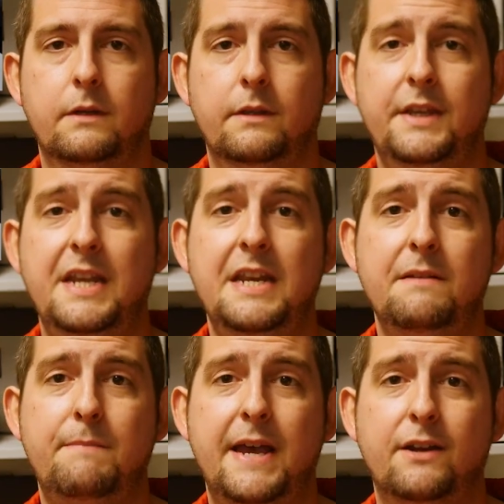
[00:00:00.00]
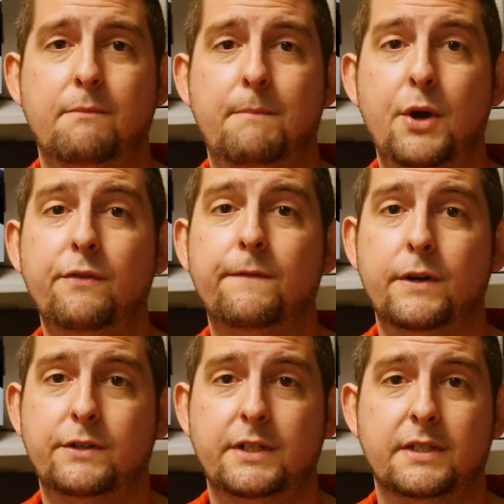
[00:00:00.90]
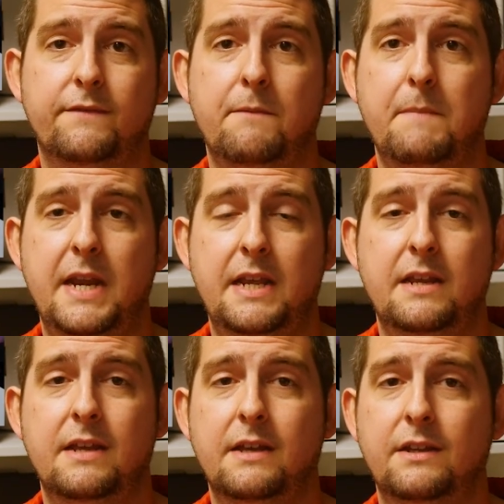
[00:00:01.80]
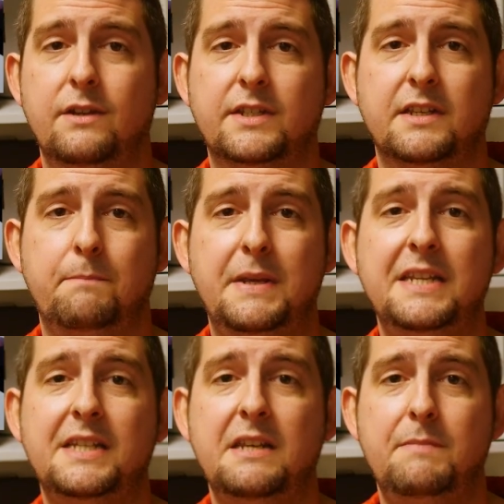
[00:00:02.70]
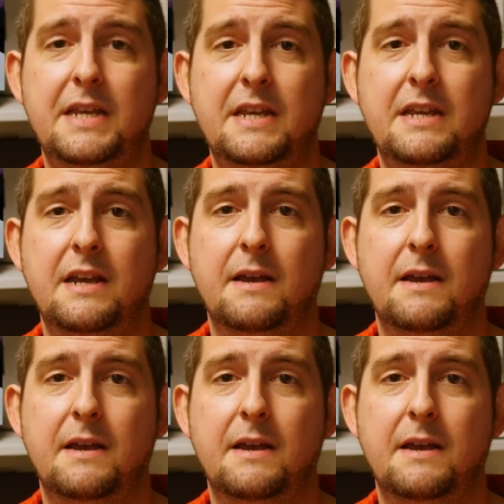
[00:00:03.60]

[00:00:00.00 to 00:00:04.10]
The heated bed on both versions of the Mini uses a PCB